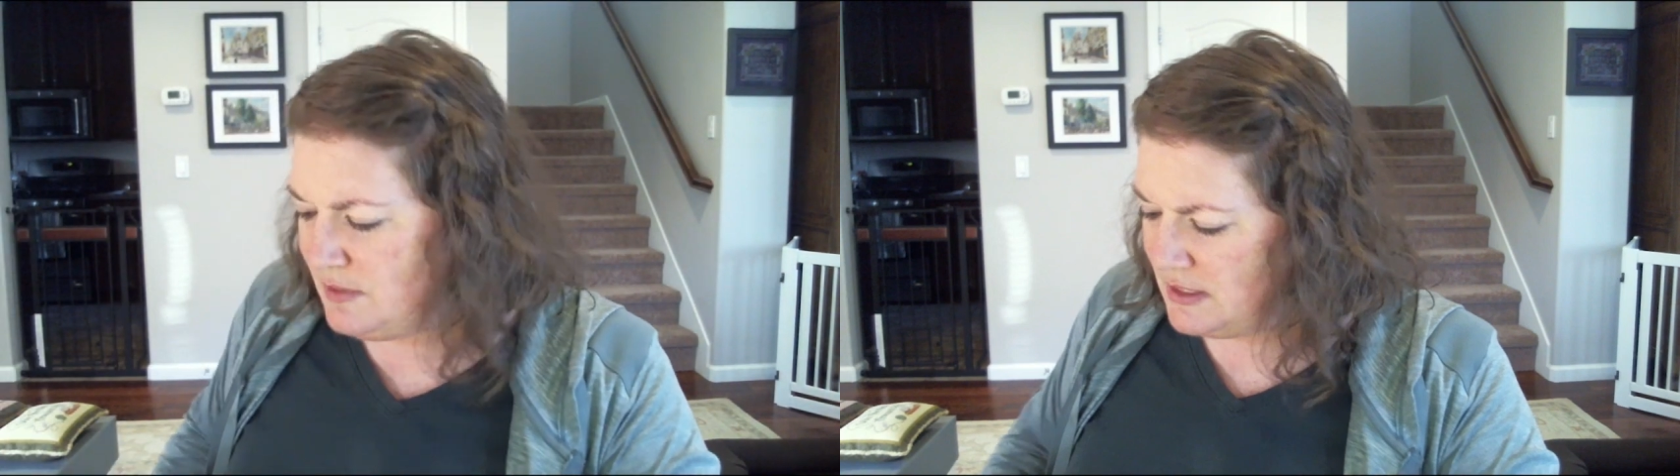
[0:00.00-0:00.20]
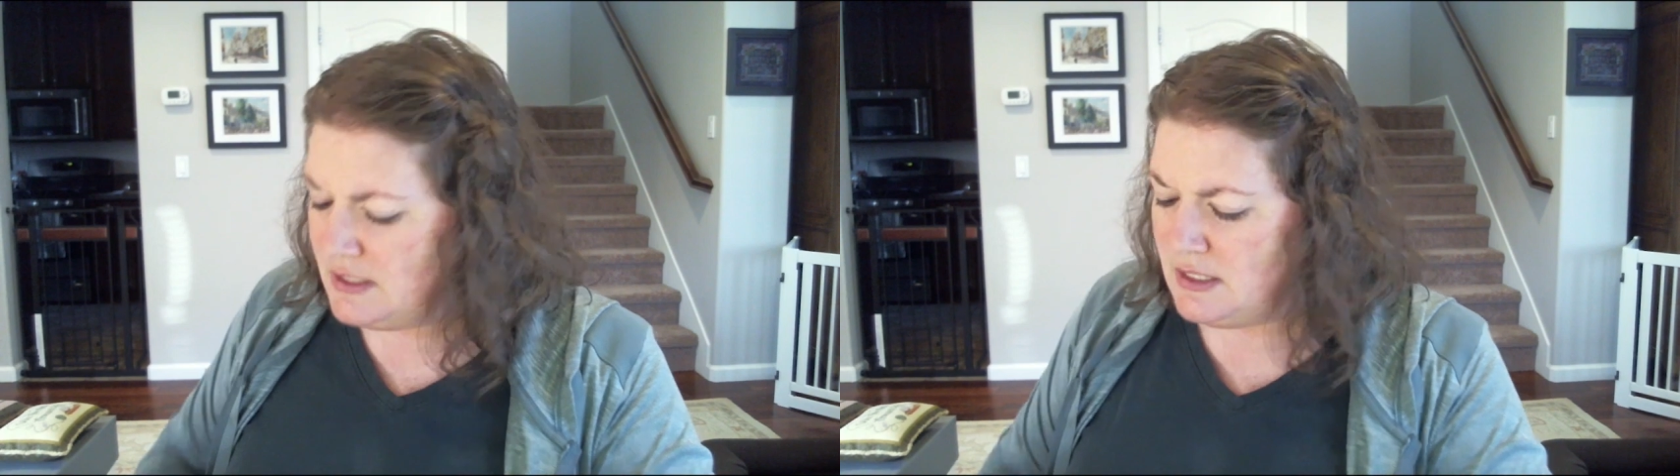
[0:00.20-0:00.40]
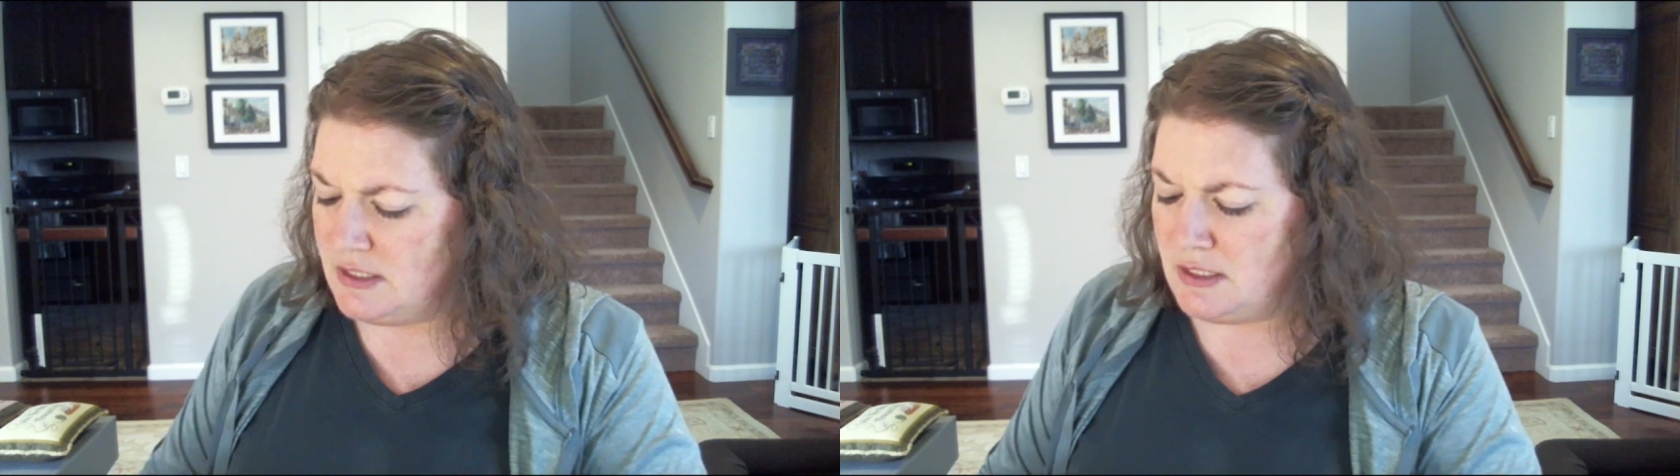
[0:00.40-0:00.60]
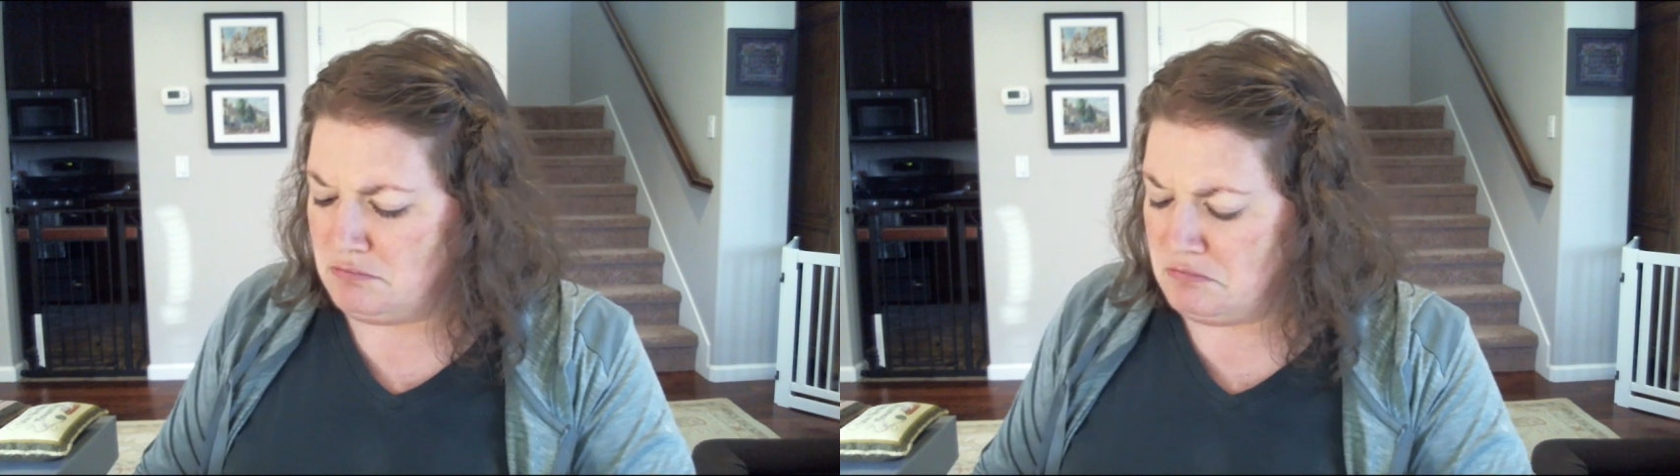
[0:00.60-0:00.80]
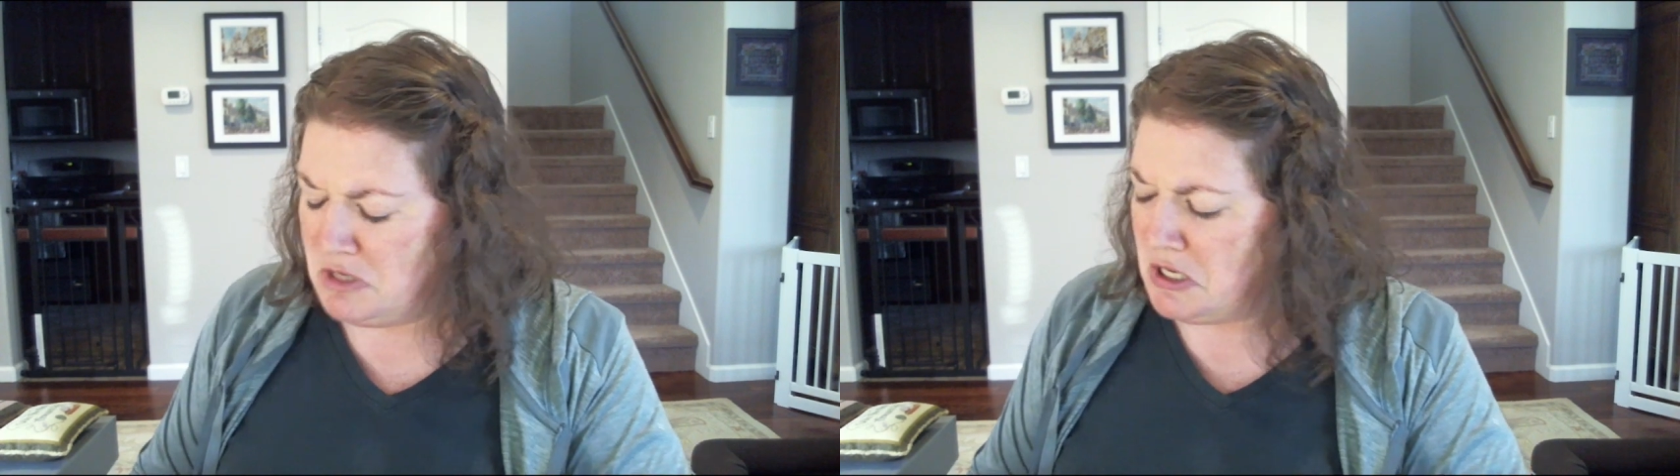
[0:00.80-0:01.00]
this season.
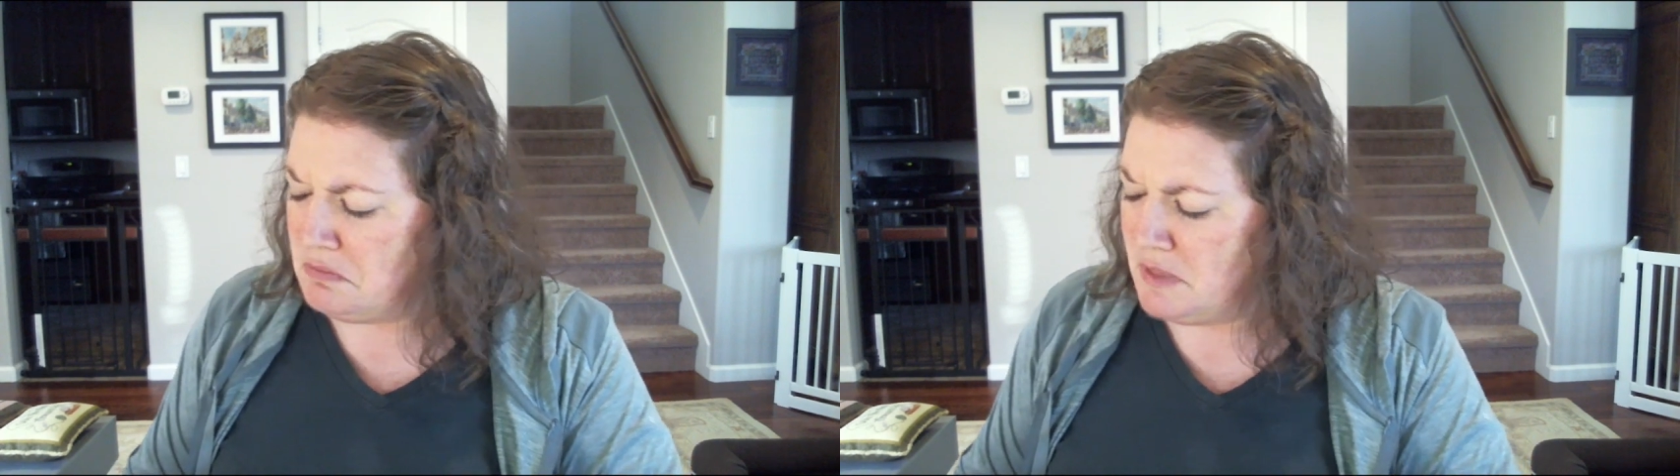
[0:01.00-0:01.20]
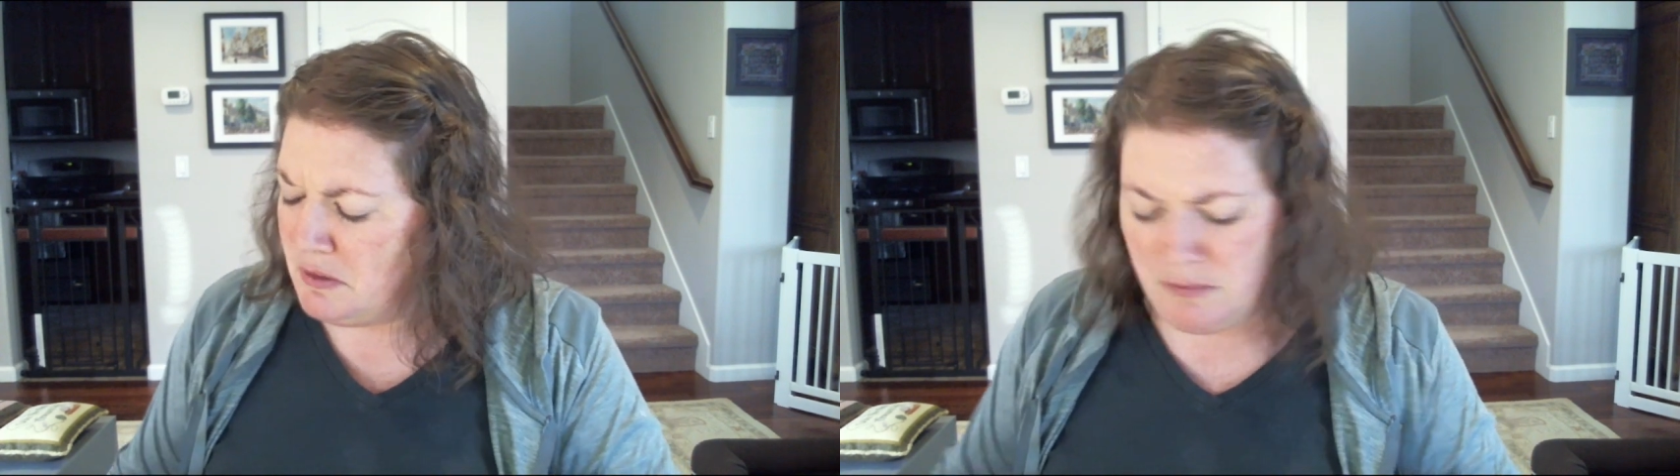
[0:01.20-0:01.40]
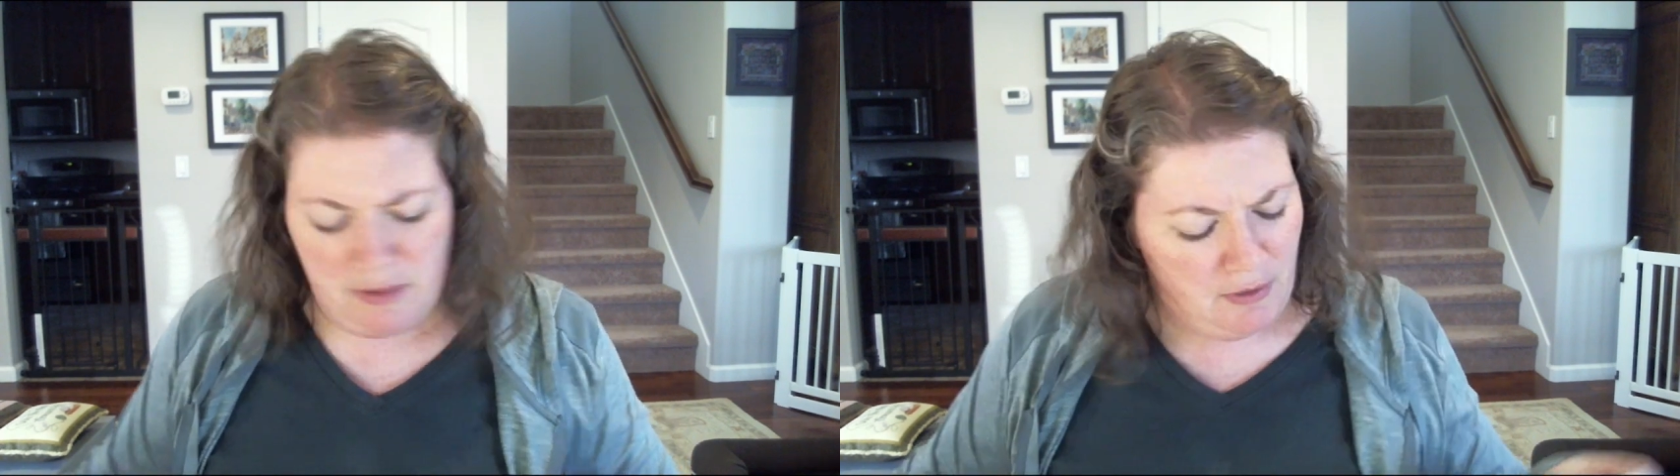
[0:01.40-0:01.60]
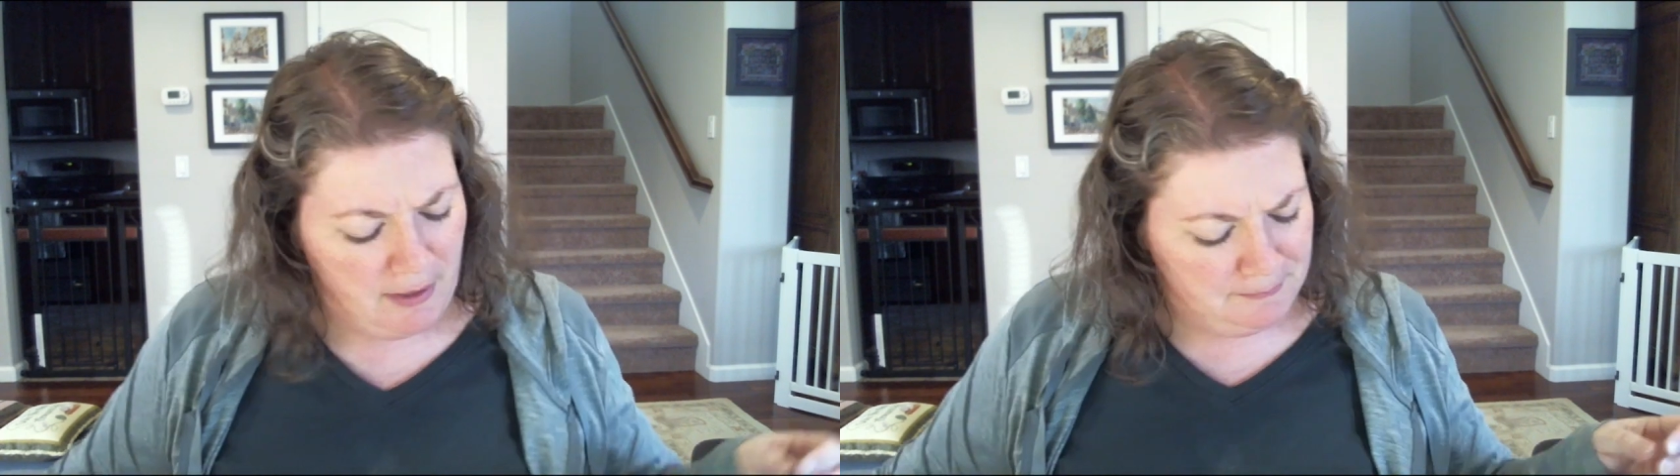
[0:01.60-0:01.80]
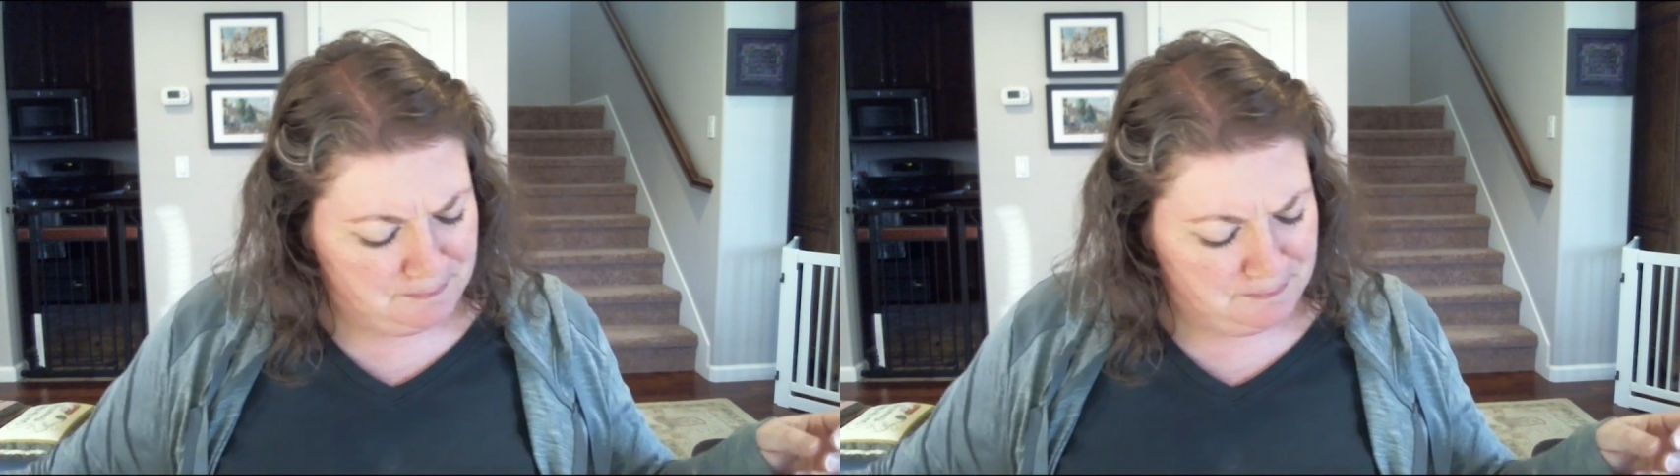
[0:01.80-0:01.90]
Yeah, that would be great.